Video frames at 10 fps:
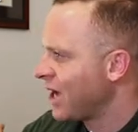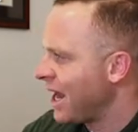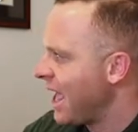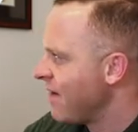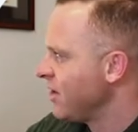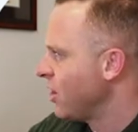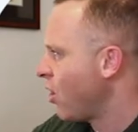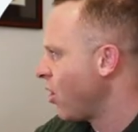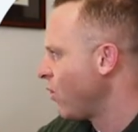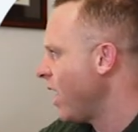kind of heavy and
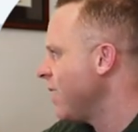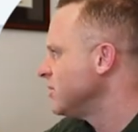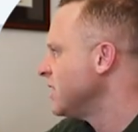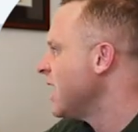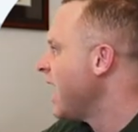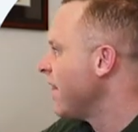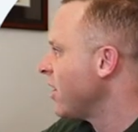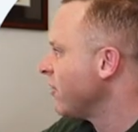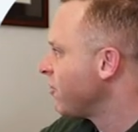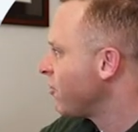hard reps. And then on